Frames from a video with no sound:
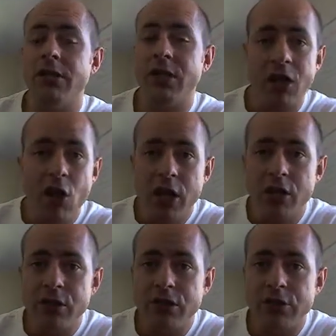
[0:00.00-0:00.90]
an
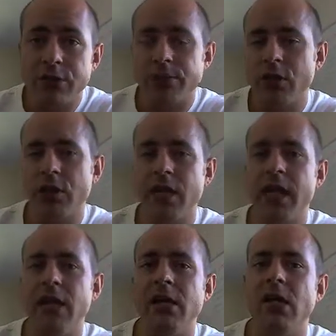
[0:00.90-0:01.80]
island,
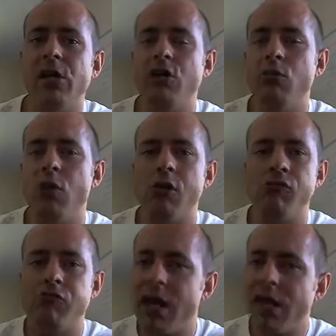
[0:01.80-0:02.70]
okay, and you were
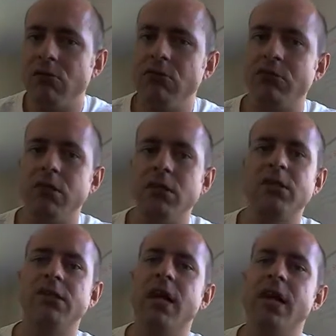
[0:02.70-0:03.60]
around,
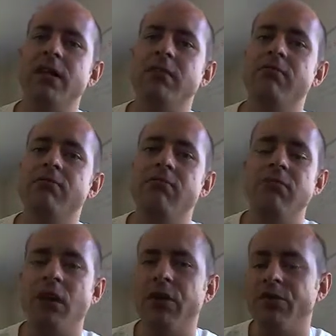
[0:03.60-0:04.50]
say,
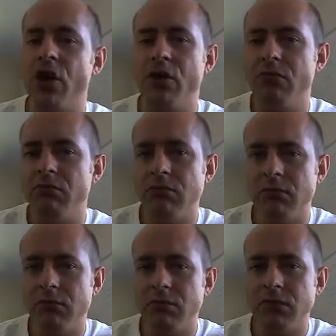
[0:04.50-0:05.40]
I don't know,
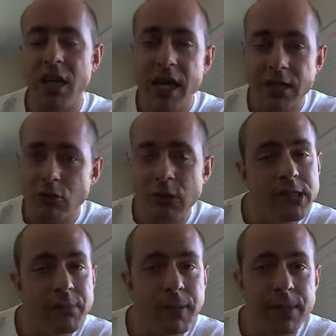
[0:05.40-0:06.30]
10,
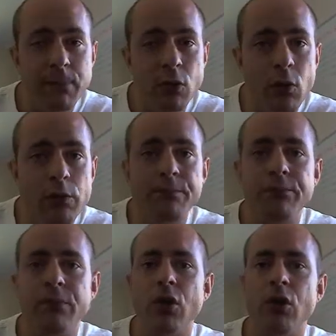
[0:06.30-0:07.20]
20 people
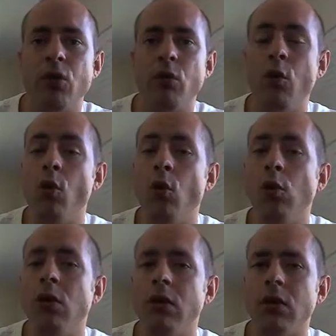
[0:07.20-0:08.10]
who were
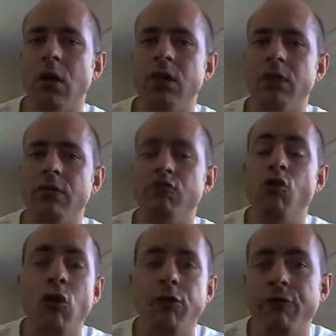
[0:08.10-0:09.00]
all kind of
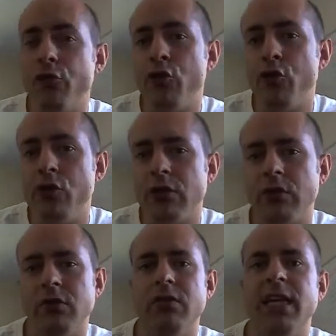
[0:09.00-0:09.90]
raw food
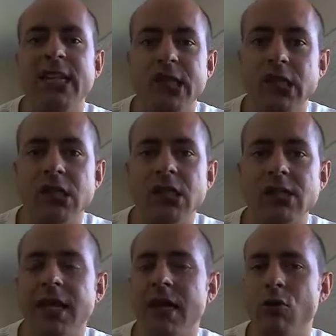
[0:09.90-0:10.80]
eaters,
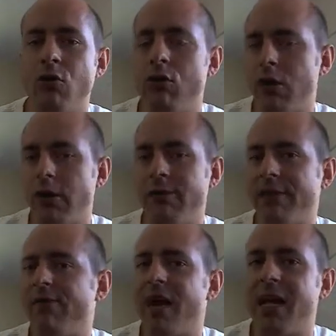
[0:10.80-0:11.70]
and they were all kind of
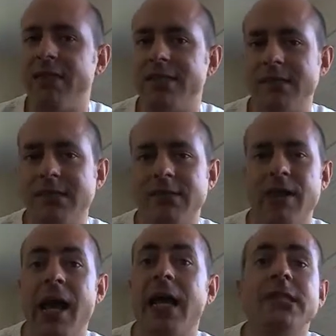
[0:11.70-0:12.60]
advanced
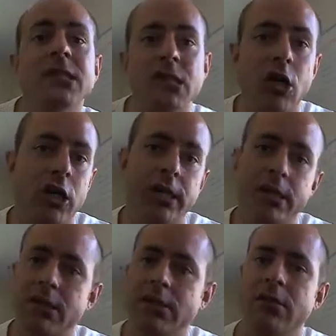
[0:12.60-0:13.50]

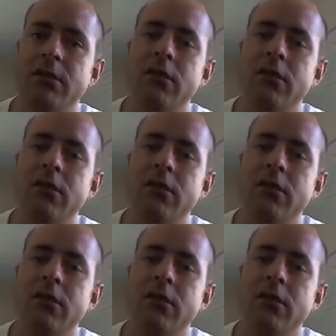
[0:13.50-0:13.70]
exercise